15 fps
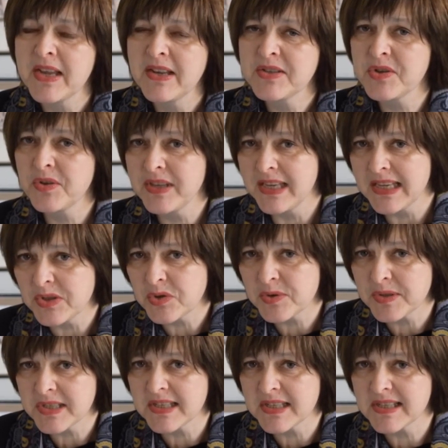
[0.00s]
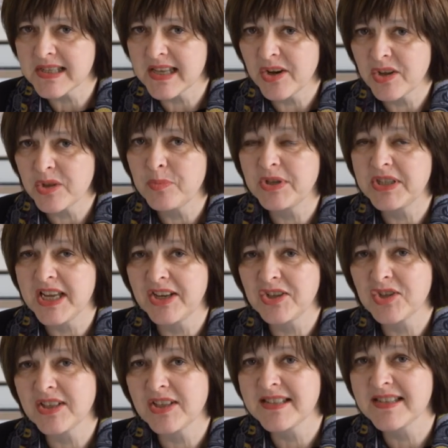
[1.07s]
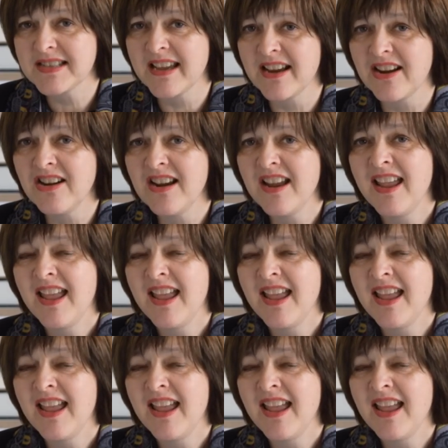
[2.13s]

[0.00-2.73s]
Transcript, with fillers: So the interest is there, the potential is there,